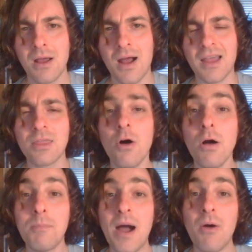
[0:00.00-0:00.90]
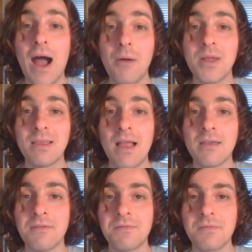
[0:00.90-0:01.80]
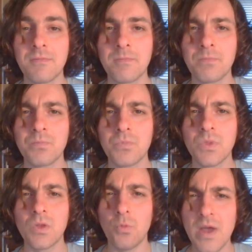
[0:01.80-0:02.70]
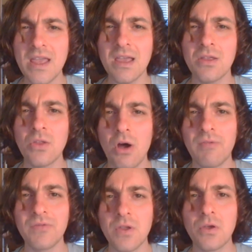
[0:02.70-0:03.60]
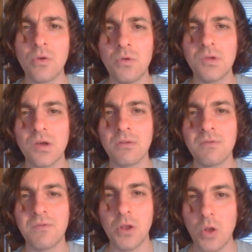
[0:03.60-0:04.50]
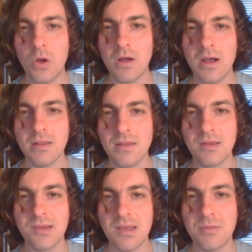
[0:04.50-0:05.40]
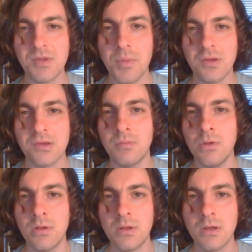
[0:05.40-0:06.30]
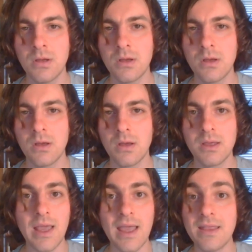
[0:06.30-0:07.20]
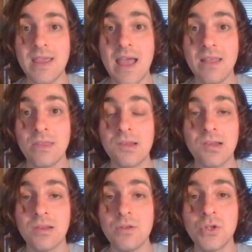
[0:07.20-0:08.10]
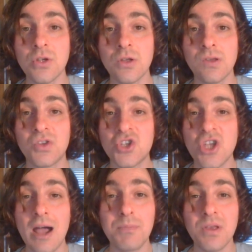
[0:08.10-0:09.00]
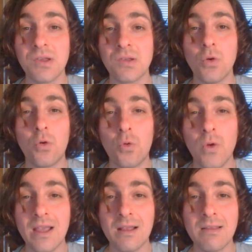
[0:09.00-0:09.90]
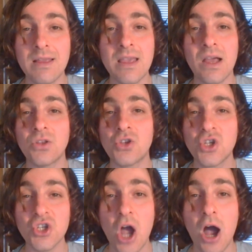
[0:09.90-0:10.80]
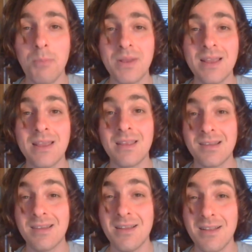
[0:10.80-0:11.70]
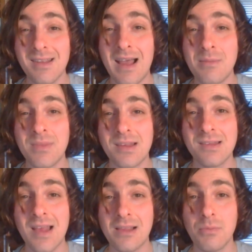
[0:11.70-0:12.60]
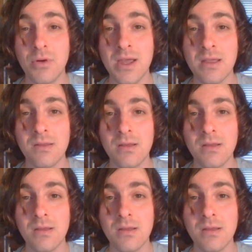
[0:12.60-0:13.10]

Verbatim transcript: I thought about how in life, the waiting often goes on for longer than seems possible. Yet in the end, the solutions jab you so quickly and sharply, there's little time to celebrate.